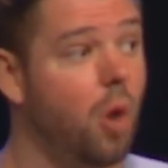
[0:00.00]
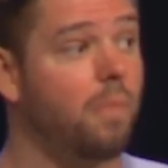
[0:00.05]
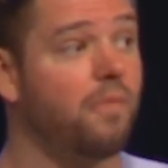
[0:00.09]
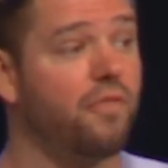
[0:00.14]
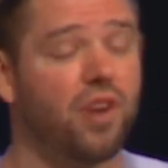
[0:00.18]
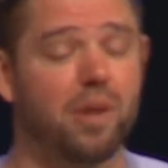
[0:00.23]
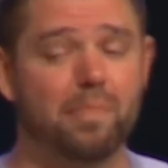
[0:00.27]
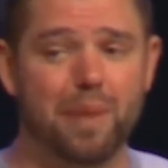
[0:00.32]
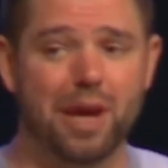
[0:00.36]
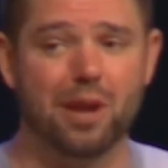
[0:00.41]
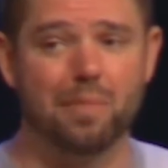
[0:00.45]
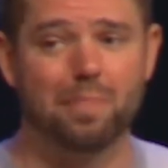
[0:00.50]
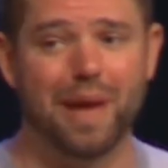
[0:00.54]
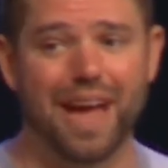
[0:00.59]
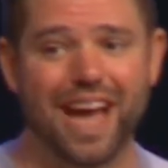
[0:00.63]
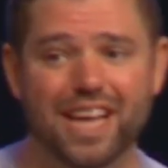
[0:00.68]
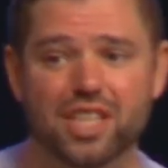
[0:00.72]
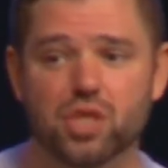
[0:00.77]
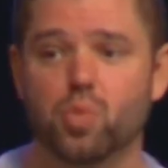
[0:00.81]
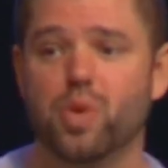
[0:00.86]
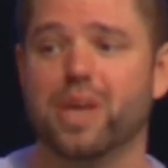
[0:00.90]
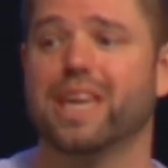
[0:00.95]
hope for a better
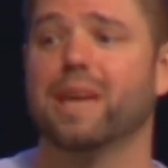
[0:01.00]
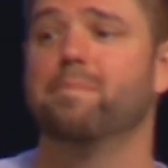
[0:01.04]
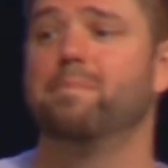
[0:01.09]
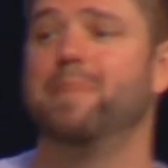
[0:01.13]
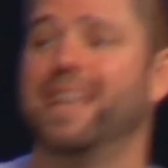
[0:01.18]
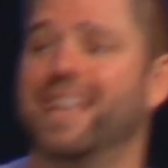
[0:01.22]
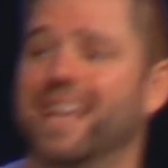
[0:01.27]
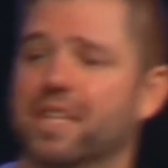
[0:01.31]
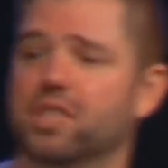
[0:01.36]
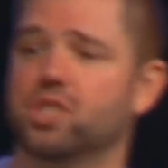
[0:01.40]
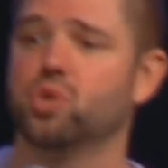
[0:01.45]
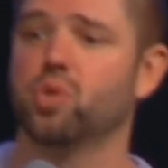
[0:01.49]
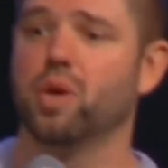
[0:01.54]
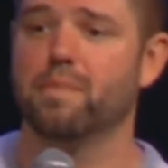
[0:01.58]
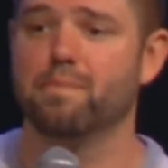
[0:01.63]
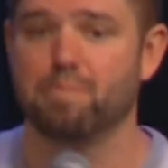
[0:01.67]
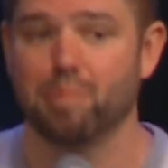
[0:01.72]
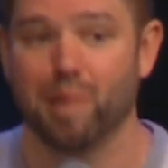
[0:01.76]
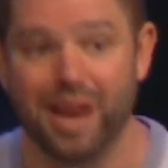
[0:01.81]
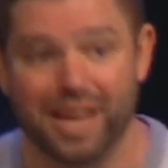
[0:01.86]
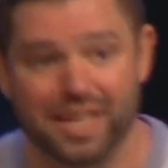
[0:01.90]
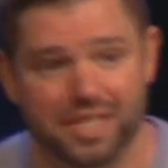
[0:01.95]
past, we can begin to
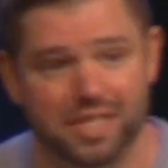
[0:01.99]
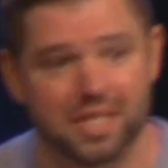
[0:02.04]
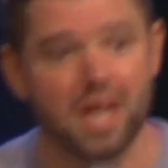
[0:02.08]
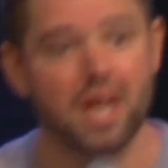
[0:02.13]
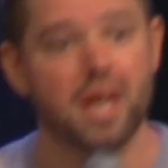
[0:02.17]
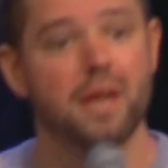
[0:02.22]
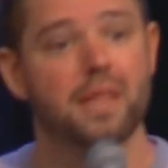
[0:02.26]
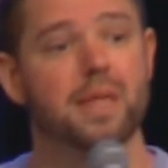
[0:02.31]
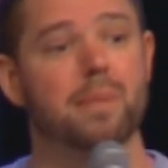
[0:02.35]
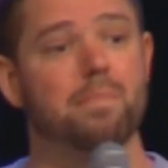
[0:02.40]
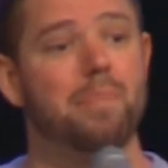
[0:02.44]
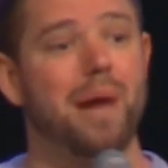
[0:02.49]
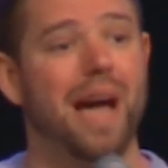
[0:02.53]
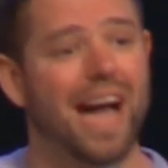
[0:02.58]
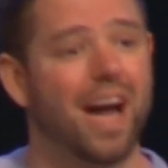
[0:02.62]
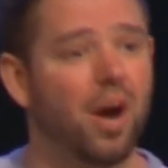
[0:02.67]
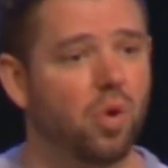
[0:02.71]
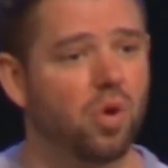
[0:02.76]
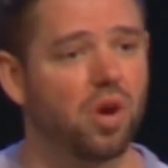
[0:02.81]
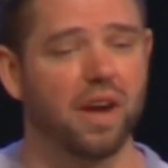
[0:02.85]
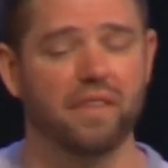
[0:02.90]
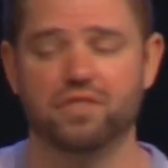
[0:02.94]
embrace the
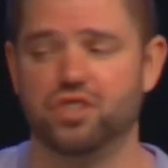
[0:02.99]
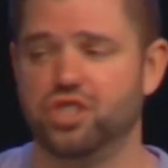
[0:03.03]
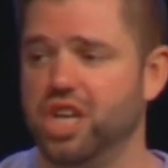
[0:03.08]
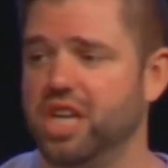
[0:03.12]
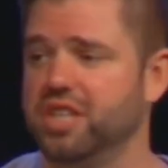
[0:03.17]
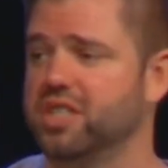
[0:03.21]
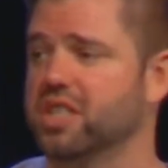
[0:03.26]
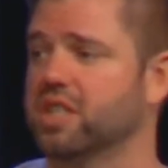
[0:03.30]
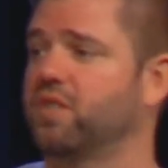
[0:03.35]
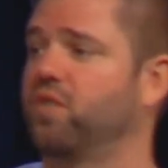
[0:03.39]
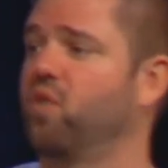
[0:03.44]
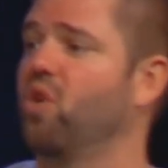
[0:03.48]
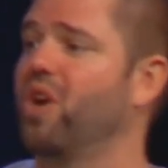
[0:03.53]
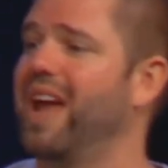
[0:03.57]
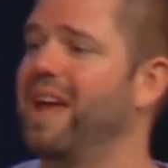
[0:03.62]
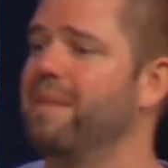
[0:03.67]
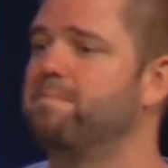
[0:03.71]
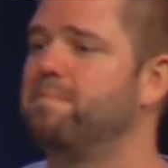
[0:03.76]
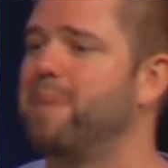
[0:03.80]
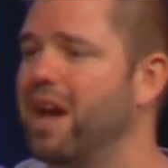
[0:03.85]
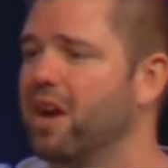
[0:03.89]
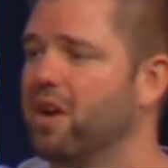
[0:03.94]
power of Jesus for
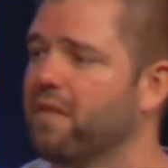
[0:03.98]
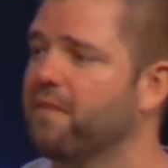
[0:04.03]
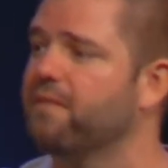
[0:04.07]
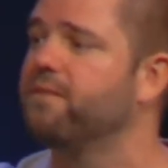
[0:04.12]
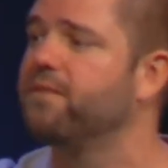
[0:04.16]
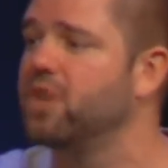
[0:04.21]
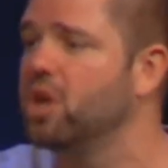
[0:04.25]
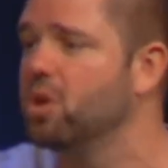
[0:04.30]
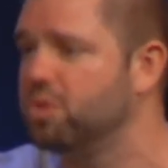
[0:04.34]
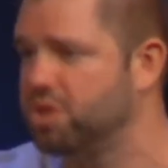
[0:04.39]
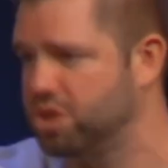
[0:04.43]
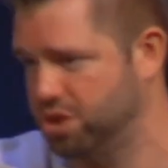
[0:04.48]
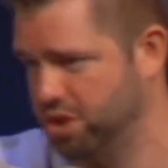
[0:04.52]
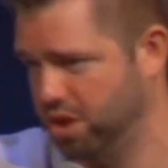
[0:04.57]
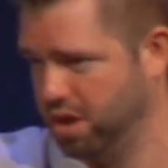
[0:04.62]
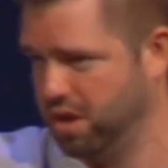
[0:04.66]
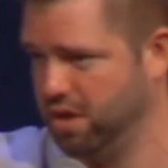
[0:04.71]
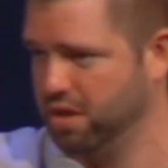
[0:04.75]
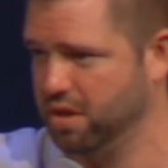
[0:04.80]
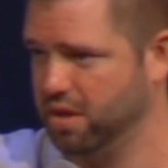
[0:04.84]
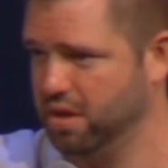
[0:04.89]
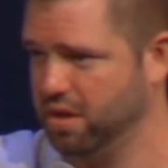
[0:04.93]
a better
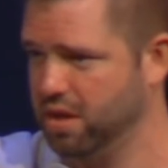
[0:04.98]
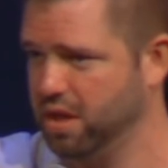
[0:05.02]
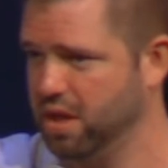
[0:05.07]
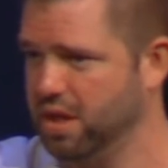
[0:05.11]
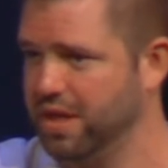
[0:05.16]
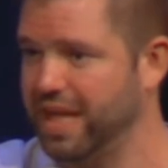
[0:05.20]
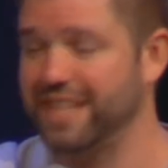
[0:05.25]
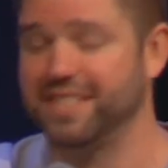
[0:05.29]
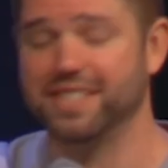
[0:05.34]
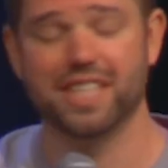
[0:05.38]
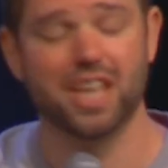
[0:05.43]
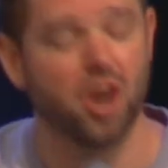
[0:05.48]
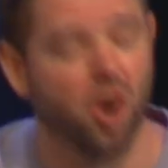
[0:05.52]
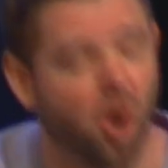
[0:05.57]
future. That's